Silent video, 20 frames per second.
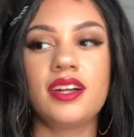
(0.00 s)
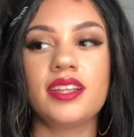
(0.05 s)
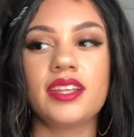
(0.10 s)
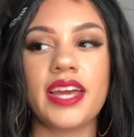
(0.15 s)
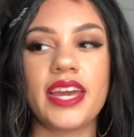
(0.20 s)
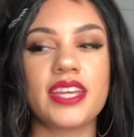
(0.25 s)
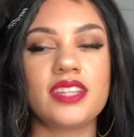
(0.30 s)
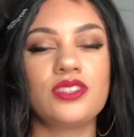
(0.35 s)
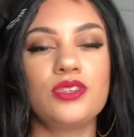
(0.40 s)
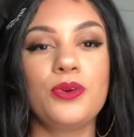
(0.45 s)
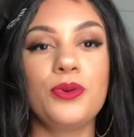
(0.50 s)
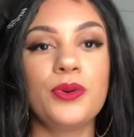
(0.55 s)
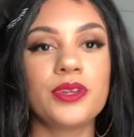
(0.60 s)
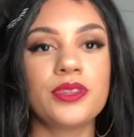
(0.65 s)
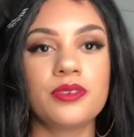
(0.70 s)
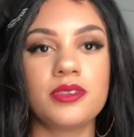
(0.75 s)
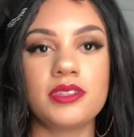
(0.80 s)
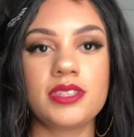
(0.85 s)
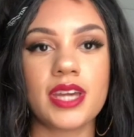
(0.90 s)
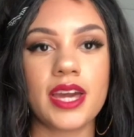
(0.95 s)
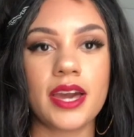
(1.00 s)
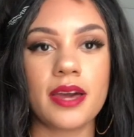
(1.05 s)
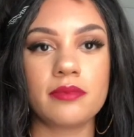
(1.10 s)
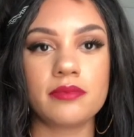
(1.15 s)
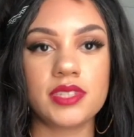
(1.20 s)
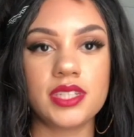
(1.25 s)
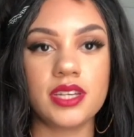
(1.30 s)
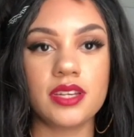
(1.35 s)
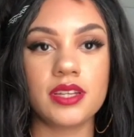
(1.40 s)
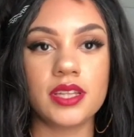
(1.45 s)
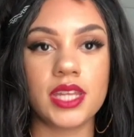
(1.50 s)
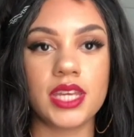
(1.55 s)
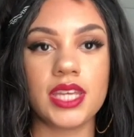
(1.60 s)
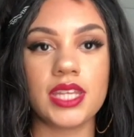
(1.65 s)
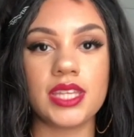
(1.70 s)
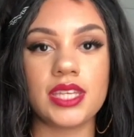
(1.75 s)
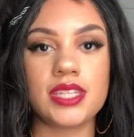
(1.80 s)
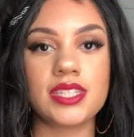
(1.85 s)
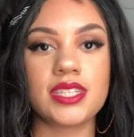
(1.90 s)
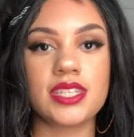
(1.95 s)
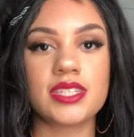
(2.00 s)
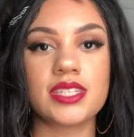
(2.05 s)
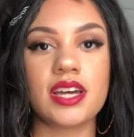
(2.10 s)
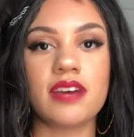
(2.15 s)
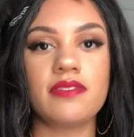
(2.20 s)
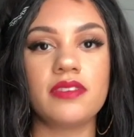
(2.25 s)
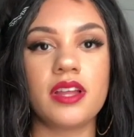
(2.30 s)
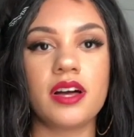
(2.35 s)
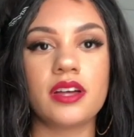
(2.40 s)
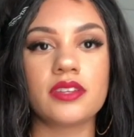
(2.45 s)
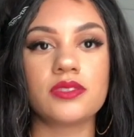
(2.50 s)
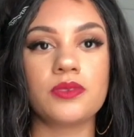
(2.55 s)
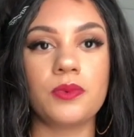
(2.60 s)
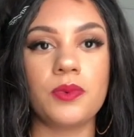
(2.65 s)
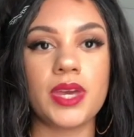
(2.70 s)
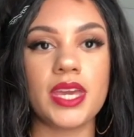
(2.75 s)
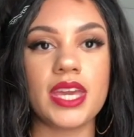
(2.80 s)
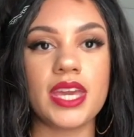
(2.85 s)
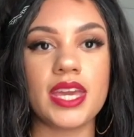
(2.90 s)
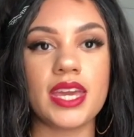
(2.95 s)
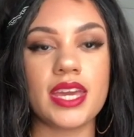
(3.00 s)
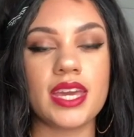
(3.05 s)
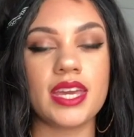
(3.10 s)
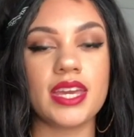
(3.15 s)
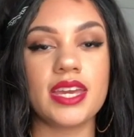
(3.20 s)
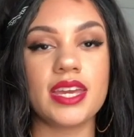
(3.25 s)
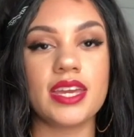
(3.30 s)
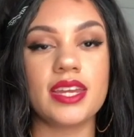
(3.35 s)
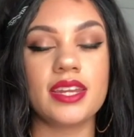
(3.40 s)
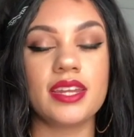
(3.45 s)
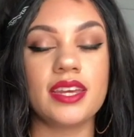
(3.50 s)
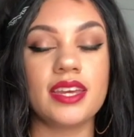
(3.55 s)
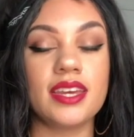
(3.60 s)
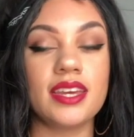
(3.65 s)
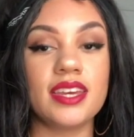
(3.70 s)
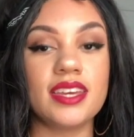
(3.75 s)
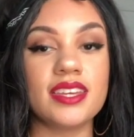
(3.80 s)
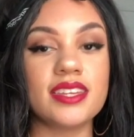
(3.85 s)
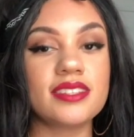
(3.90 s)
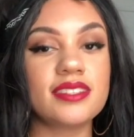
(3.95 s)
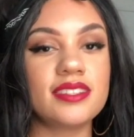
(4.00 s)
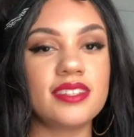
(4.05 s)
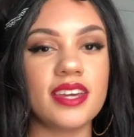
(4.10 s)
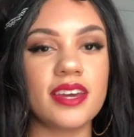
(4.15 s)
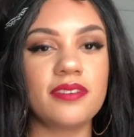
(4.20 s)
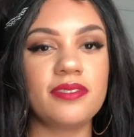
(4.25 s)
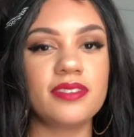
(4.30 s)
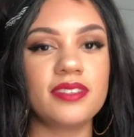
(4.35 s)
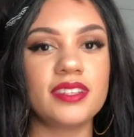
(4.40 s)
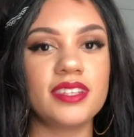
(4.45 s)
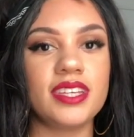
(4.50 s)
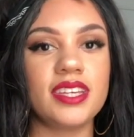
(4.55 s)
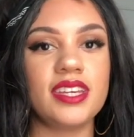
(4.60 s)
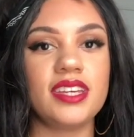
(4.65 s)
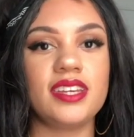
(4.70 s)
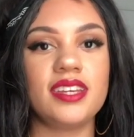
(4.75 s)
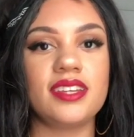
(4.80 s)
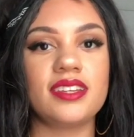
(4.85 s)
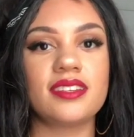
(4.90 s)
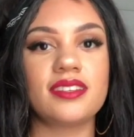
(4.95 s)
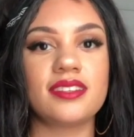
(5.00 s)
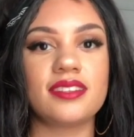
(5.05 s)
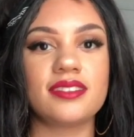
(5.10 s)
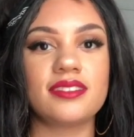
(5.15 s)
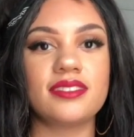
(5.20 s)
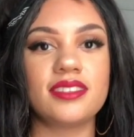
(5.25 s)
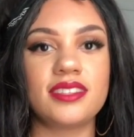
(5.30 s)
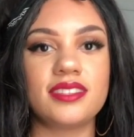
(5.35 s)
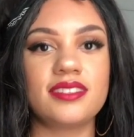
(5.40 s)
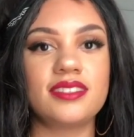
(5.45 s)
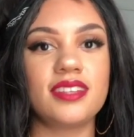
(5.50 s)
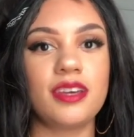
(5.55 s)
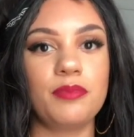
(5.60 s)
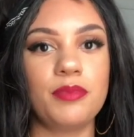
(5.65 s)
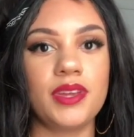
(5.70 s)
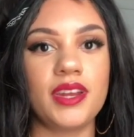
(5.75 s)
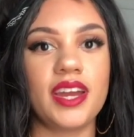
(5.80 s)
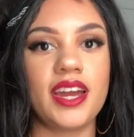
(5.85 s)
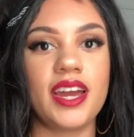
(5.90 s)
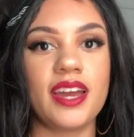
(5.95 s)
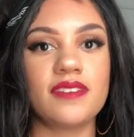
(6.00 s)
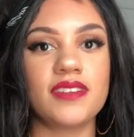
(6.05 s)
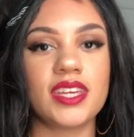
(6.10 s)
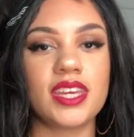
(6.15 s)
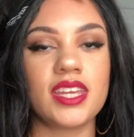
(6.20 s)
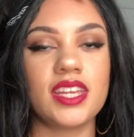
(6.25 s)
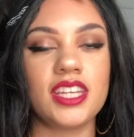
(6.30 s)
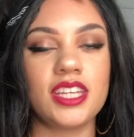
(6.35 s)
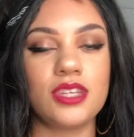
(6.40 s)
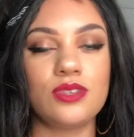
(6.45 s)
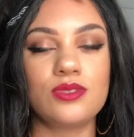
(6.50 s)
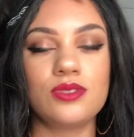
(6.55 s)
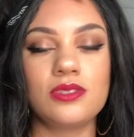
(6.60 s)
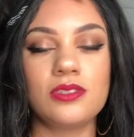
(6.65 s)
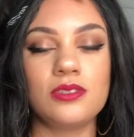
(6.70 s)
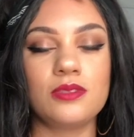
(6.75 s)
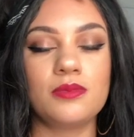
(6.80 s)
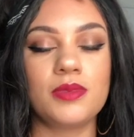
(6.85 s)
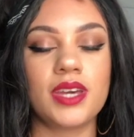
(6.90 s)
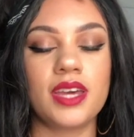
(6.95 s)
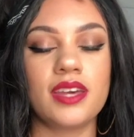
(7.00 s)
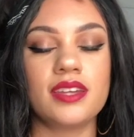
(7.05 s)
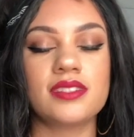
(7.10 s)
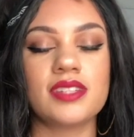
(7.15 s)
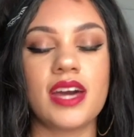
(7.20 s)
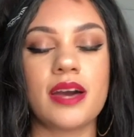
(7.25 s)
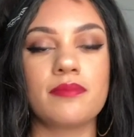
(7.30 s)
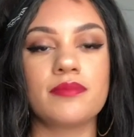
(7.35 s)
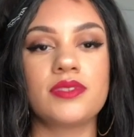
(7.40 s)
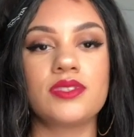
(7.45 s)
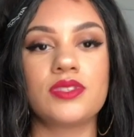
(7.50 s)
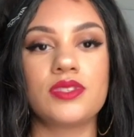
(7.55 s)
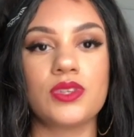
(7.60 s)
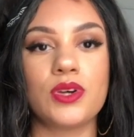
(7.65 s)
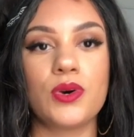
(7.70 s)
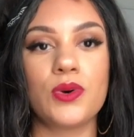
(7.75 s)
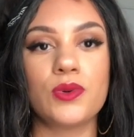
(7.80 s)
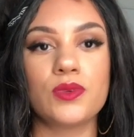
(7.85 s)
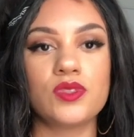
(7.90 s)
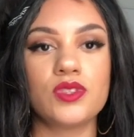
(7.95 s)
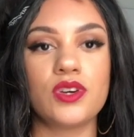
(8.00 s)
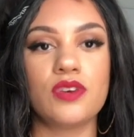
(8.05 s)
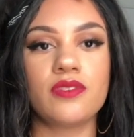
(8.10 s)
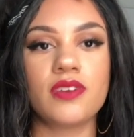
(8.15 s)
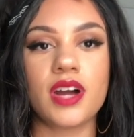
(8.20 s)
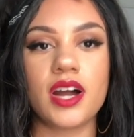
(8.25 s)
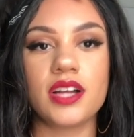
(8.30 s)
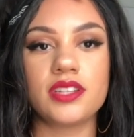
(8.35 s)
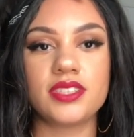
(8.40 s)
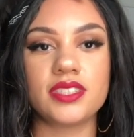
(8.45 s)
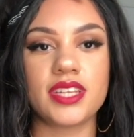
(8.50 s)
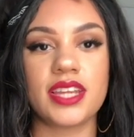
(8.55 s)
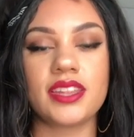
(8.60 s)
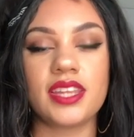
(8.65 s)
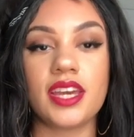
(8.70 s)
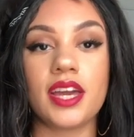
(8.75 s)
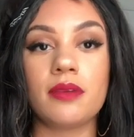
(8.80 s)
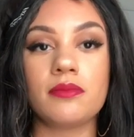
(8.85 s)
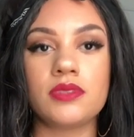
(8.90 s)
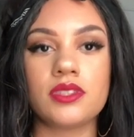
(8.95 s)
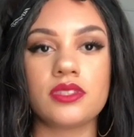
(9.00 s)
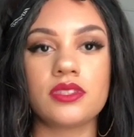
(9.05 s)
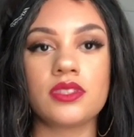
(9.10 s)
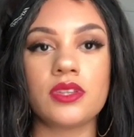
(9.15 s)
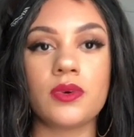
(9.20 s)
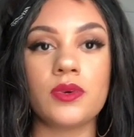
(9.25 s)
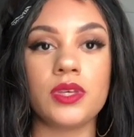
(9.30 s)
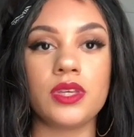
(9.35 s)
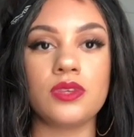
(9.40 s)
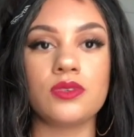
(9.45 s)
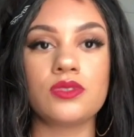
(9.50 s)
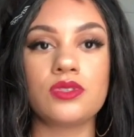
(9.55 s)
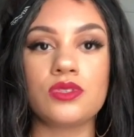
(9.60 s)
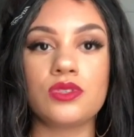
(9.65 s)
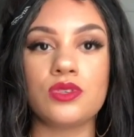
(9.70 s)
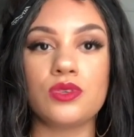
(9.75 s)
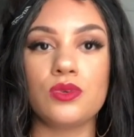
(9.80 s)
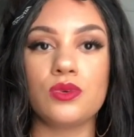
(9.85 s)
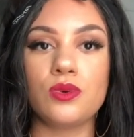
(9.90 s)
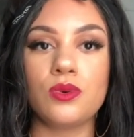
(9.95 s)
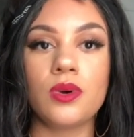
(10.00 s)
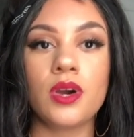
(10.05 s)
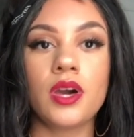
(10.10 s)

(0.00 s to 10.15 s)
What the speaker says: like 2 or 3 times here lately since I've lost weight, and it's definitely something I have to get used to because I'm so self-conscious. I think I'm just so used to